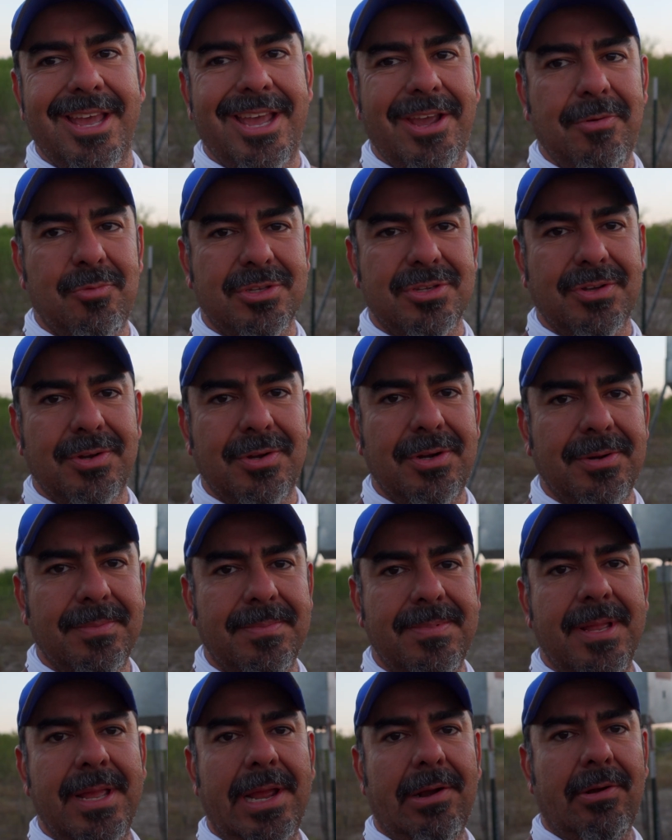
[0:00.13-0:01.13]
Hey, what's going
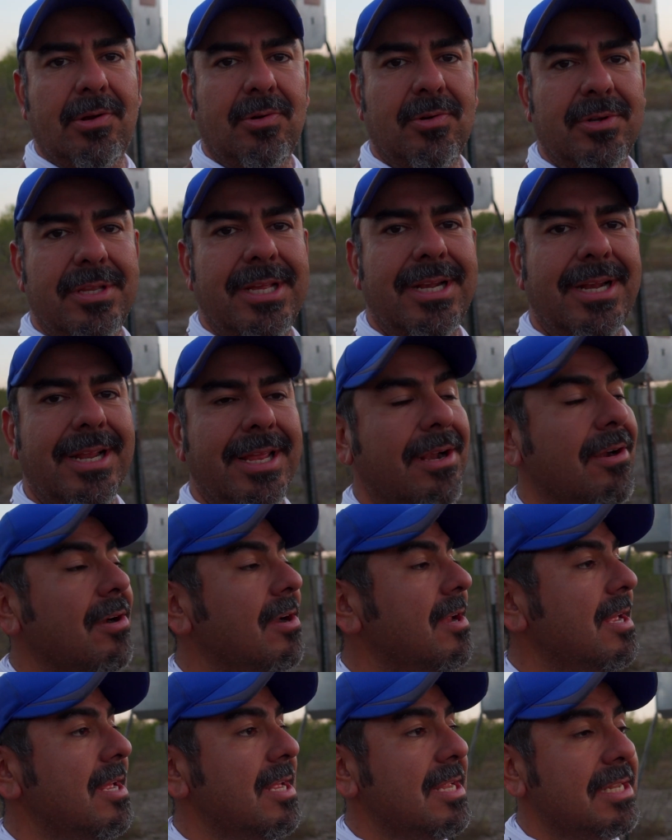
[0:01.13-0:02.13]
on? Erik Cortina here.
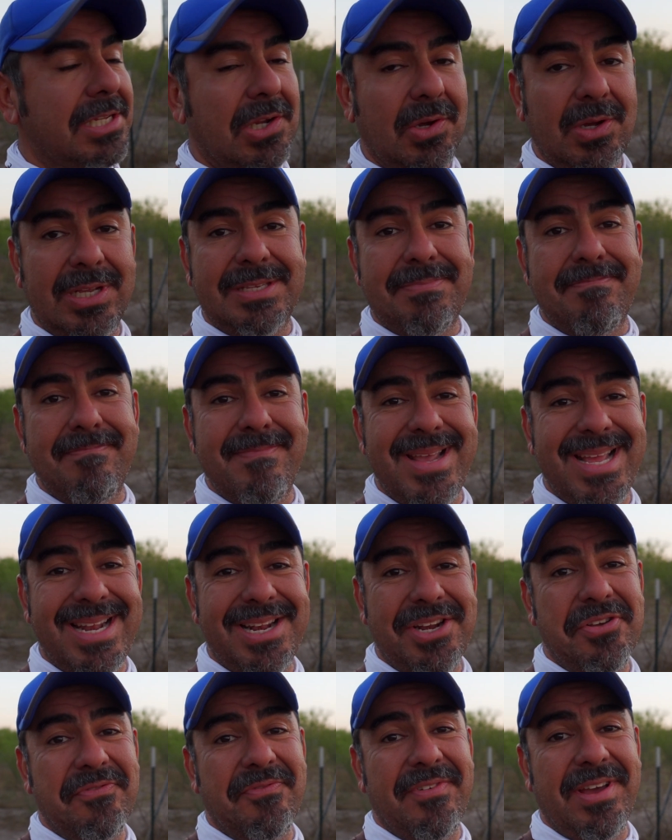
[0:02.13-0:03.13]
So it's
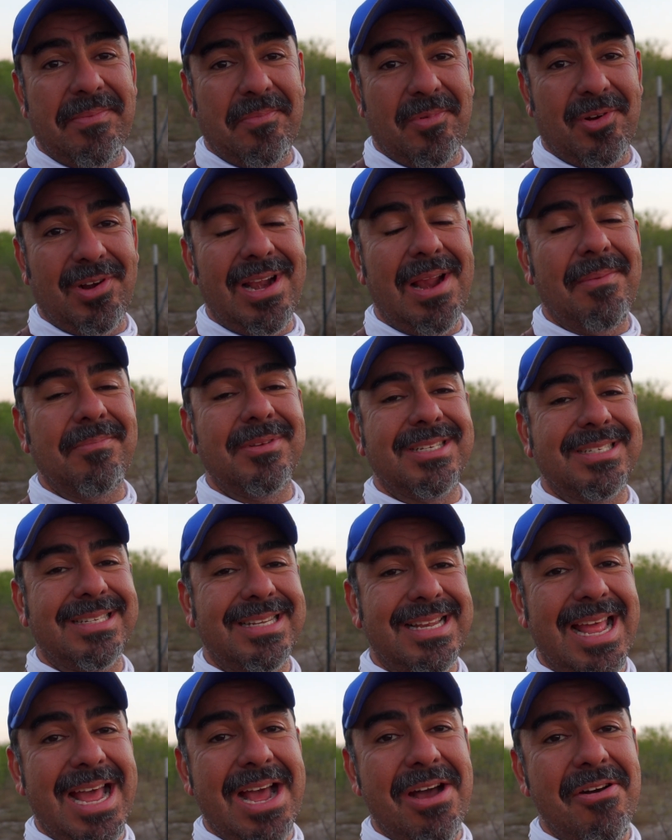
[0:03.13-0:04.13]
mid-November and I'm just
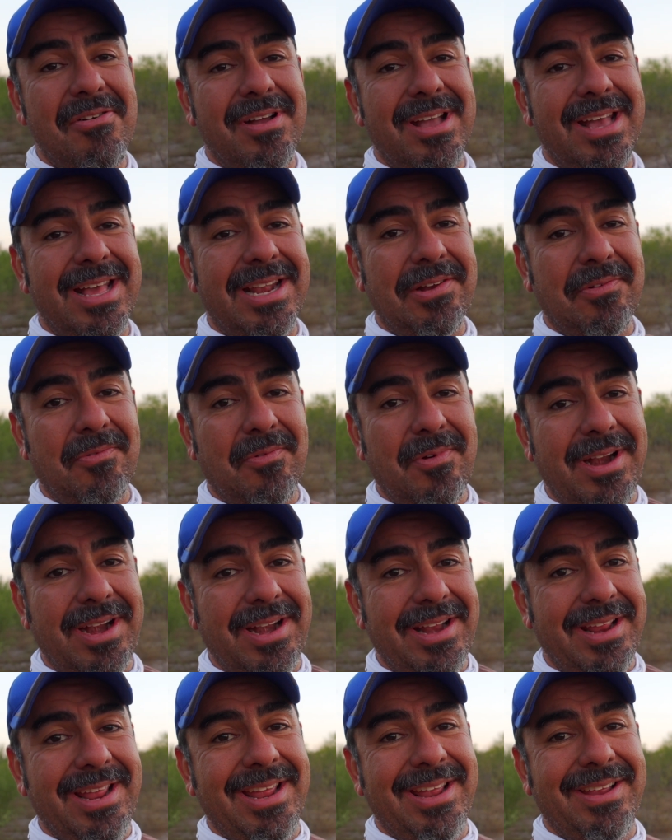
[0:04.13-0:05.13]
now getting
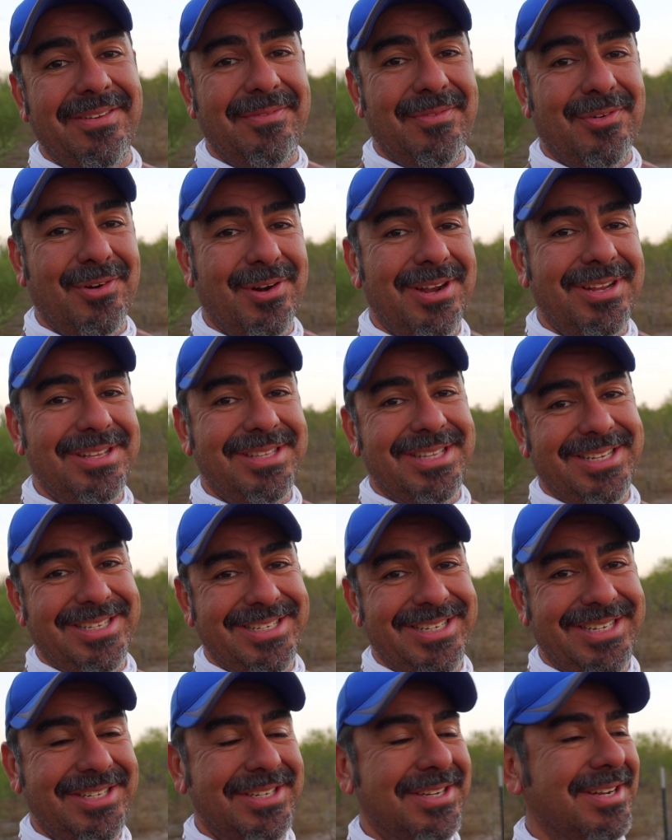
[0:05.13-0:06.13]
ready for hunting
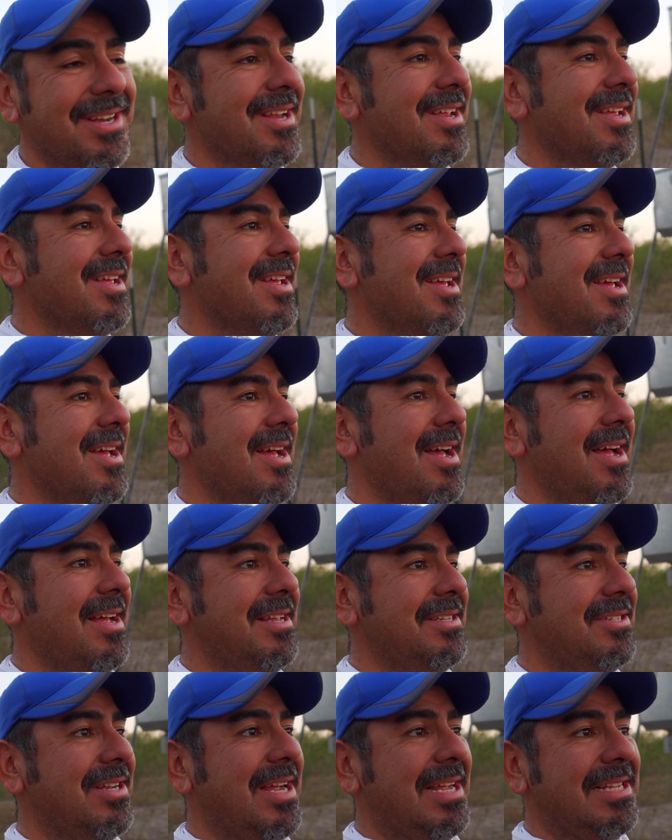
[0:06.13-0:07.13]
season.
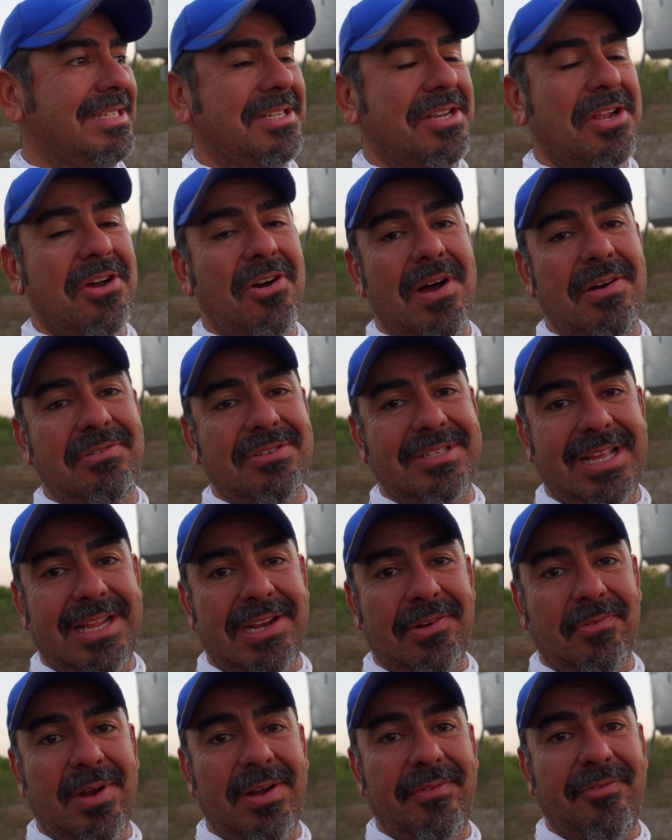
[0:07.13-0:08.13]
As you guys know, I was
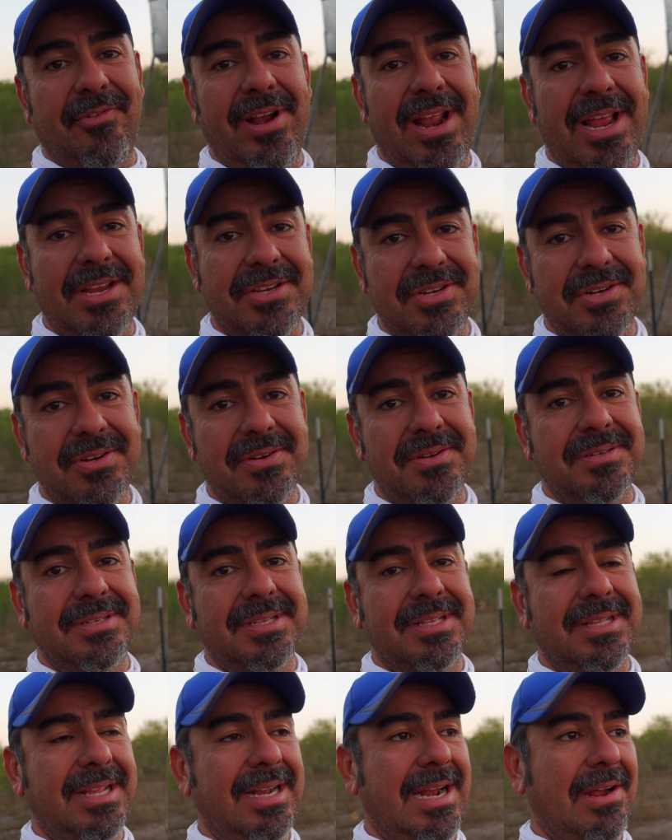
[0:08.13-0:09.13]
getting ready for
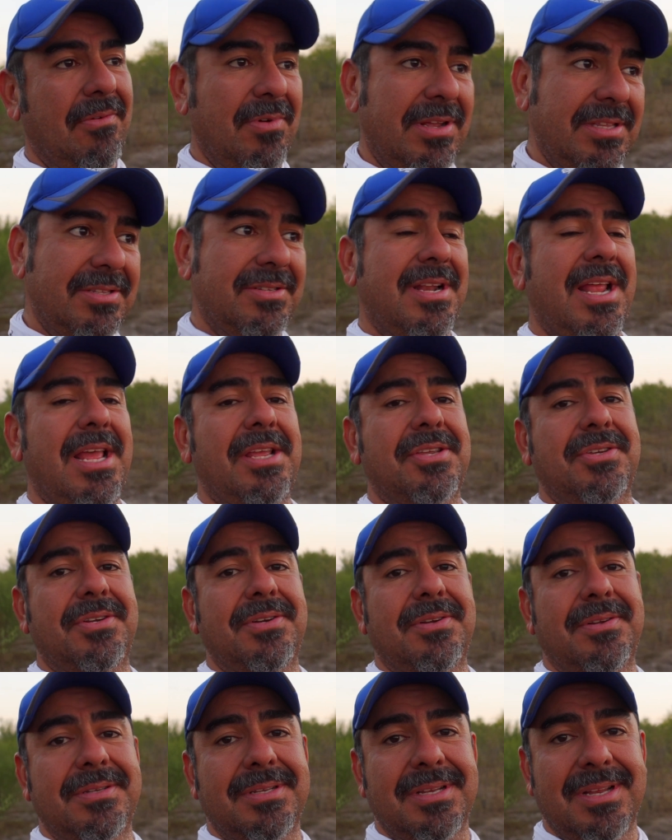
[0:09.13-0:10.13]
Nationals and then I went to
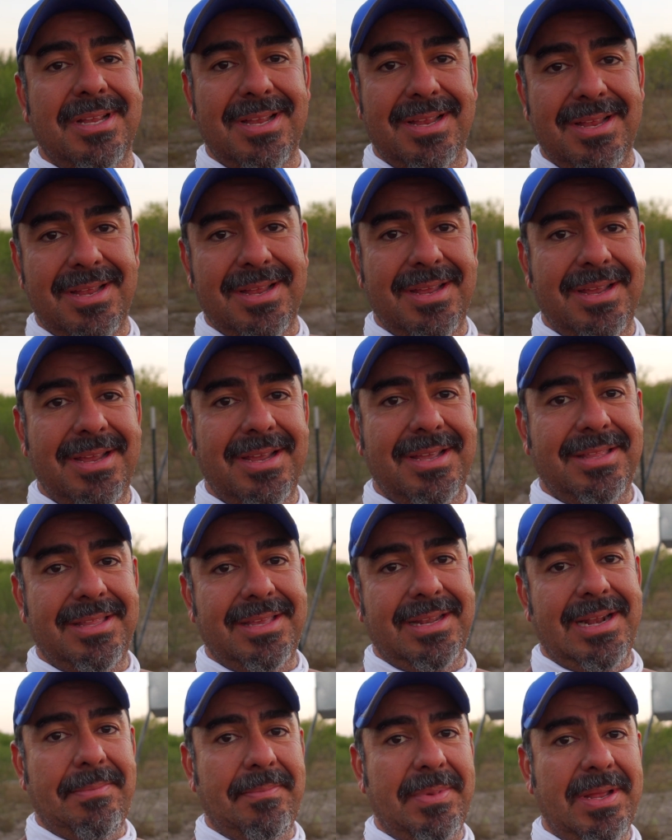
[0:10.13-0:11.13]
Nationals and
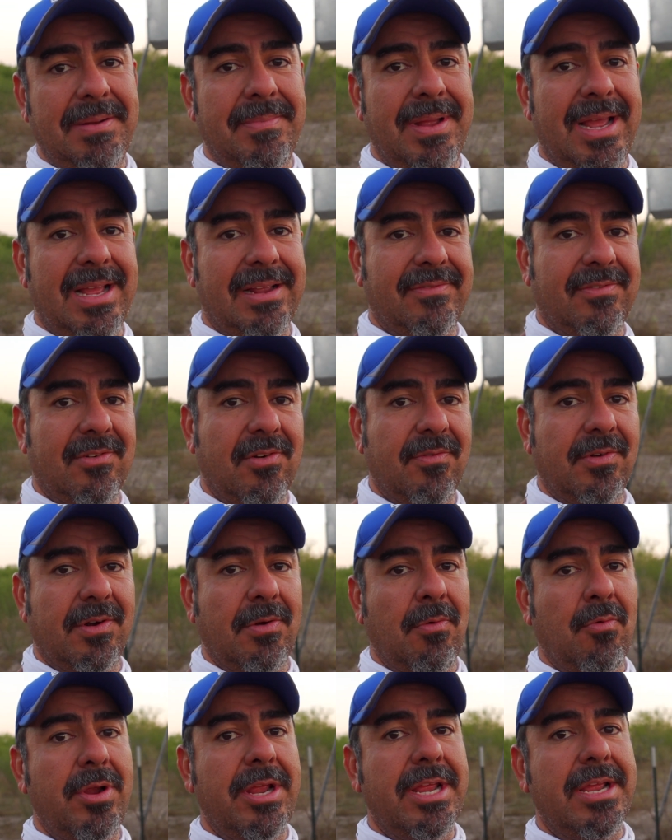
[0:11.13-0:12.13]
then I've been back for over
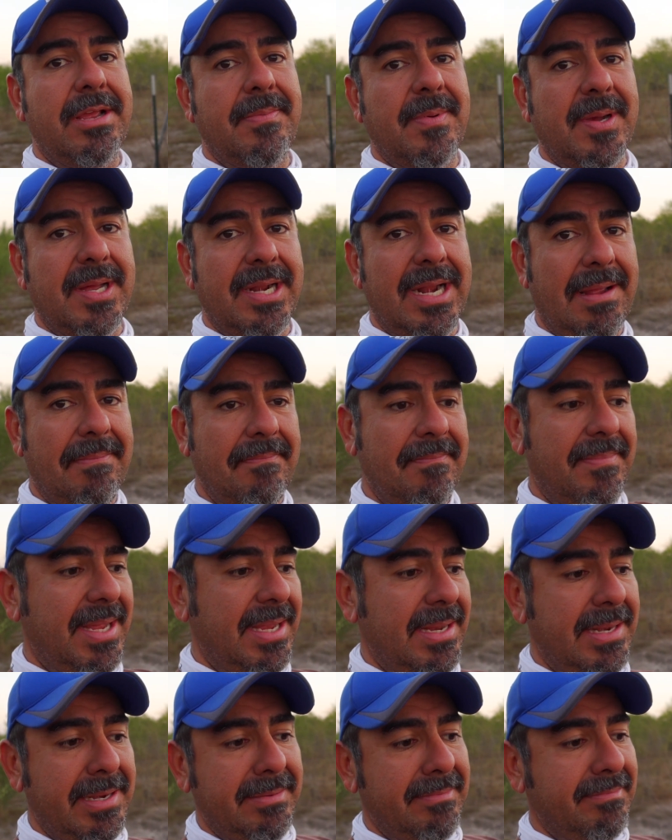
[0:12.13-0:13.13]
a week, but I've
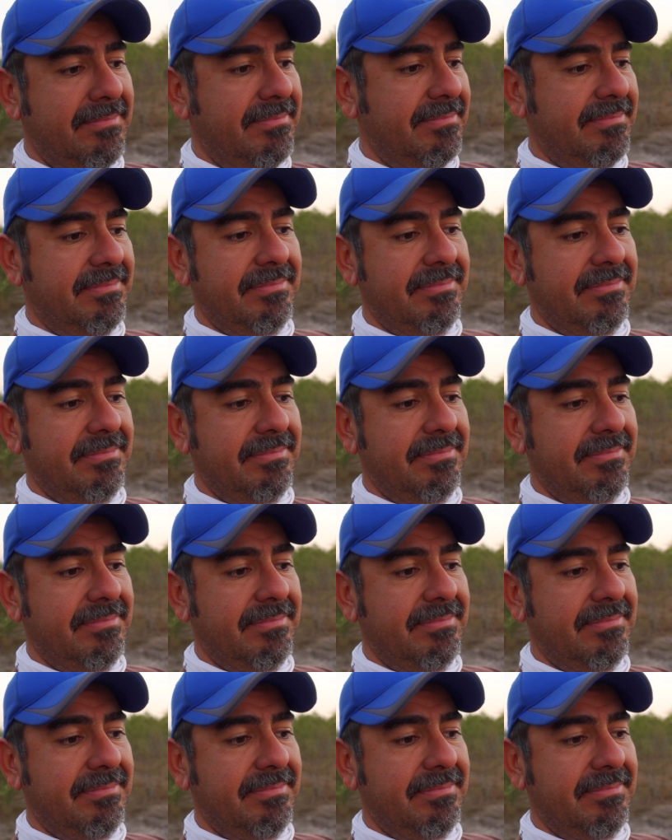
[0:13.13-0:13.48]
been